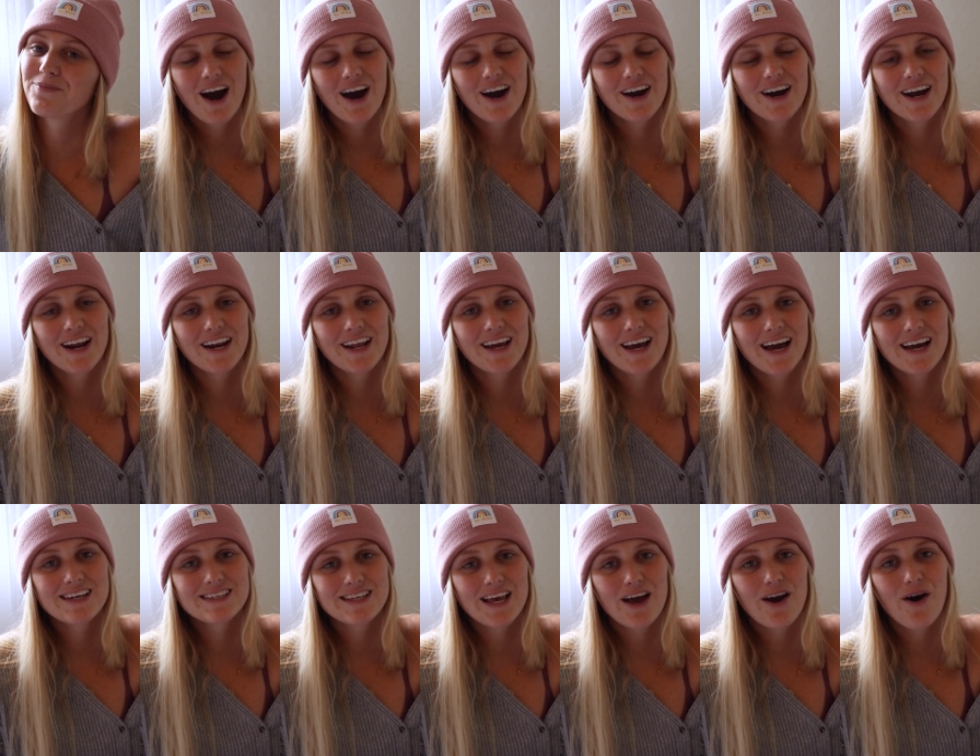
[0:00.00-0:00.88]
Alrighty
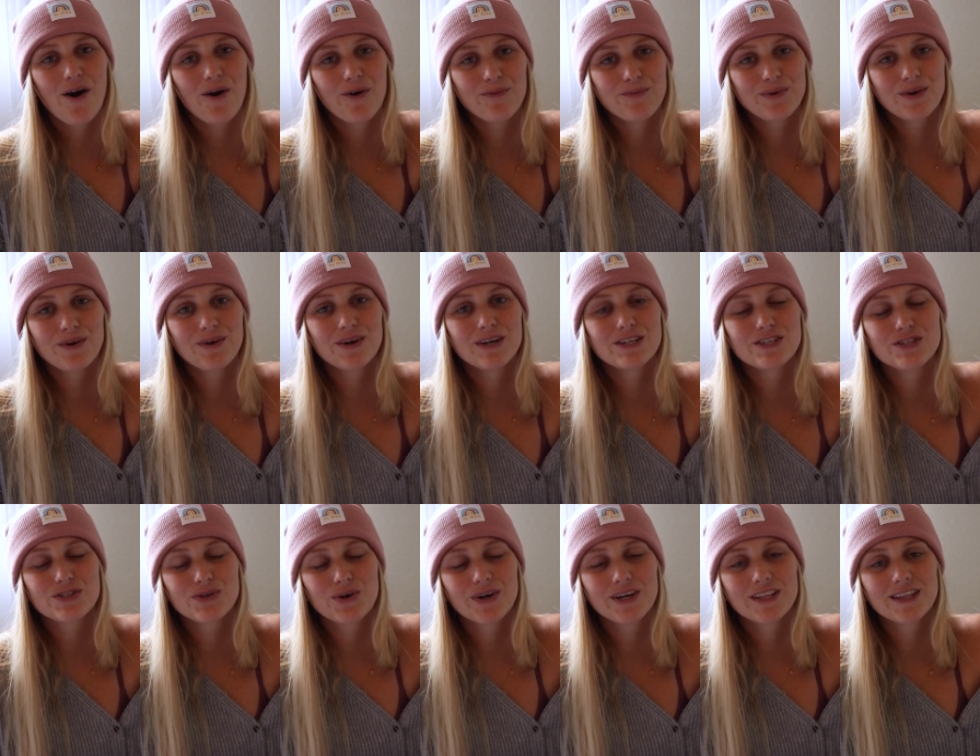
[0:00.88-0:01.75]
guys, I hope you
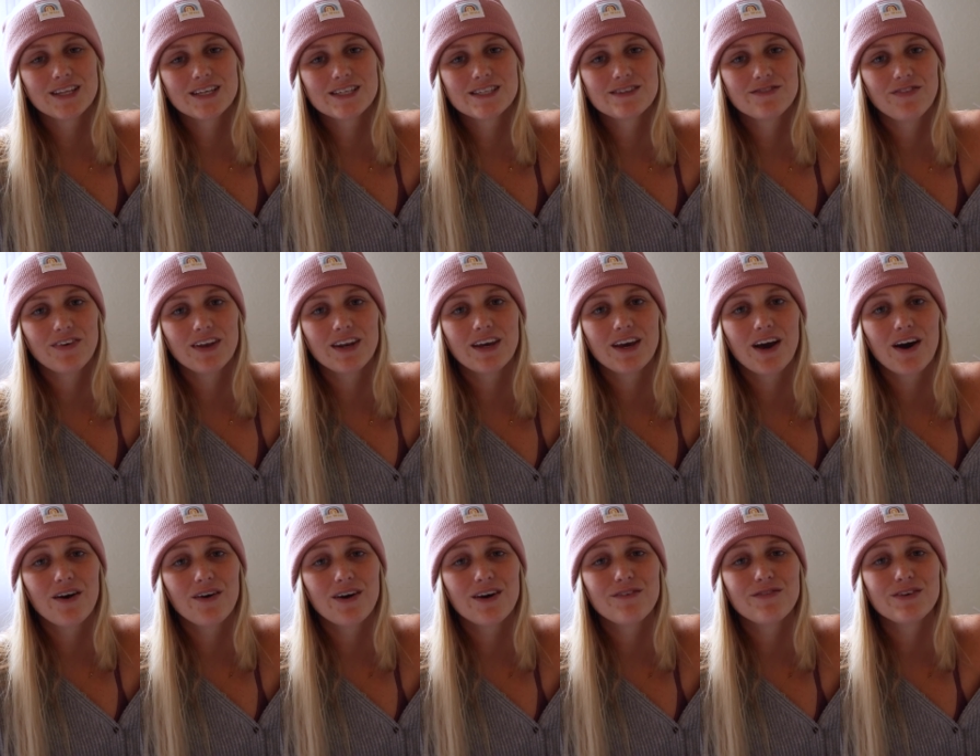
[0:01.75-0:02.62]
enjoyed this
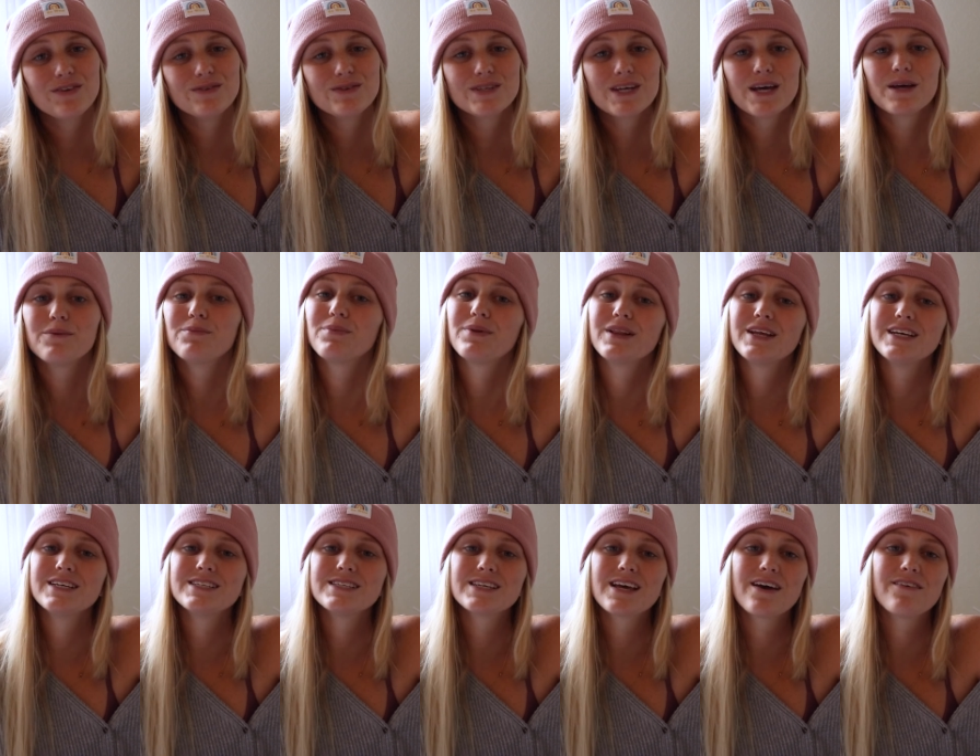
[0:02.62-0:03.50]
video. If you did,
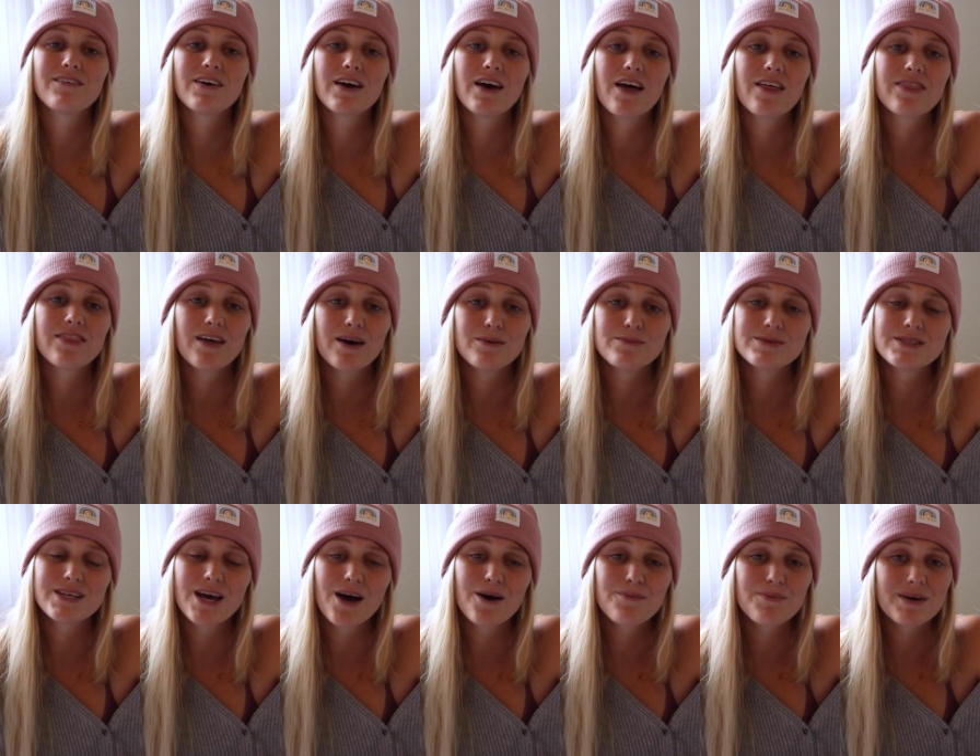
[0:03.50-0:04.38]
please give it a
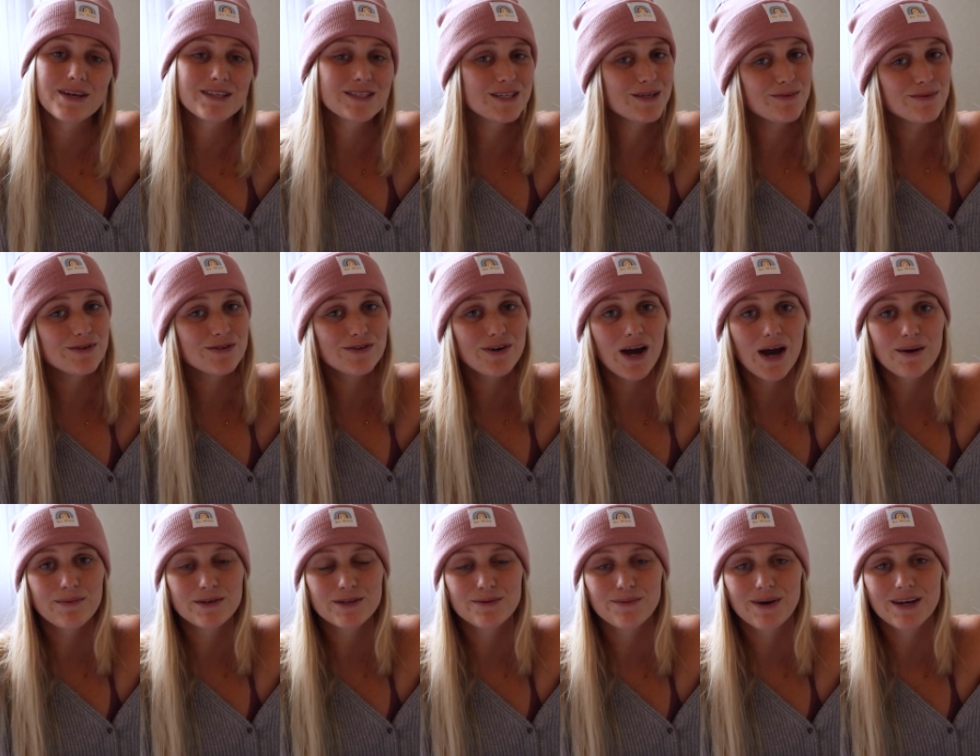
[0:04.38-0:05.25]
thumbs up and
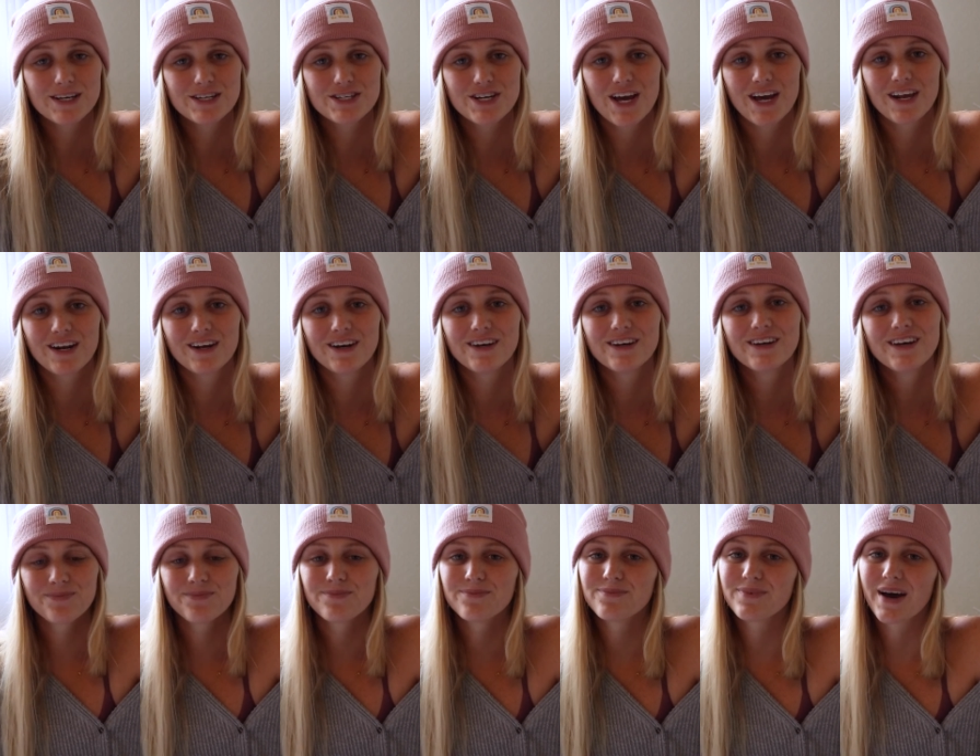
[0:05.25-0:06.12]
subscribe to my channel.
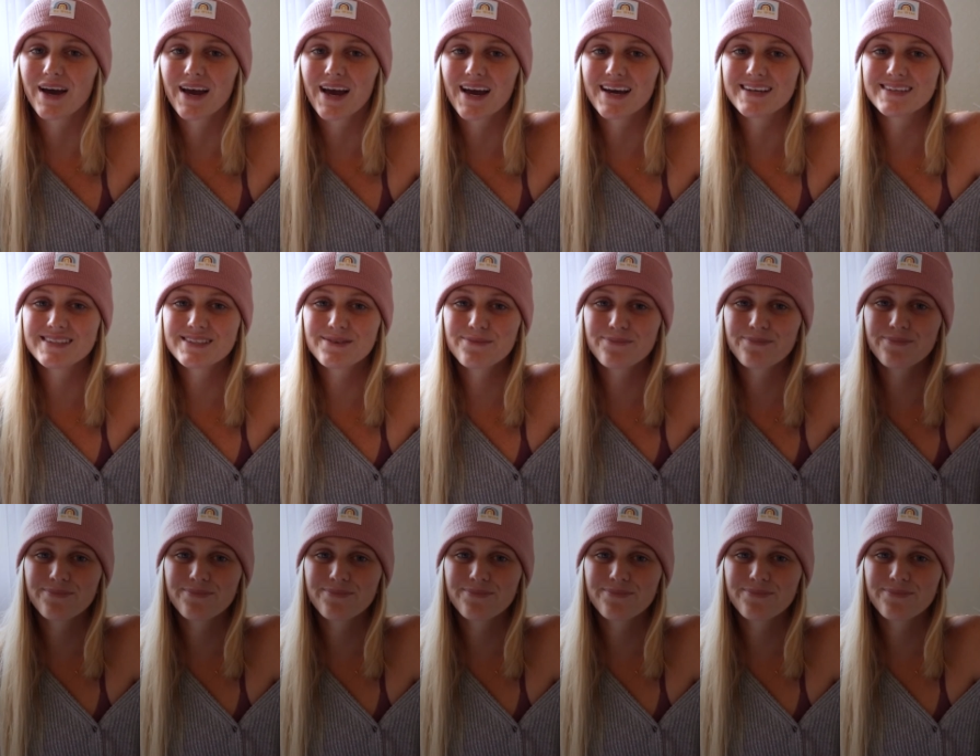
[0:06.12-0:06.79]
Bye guys.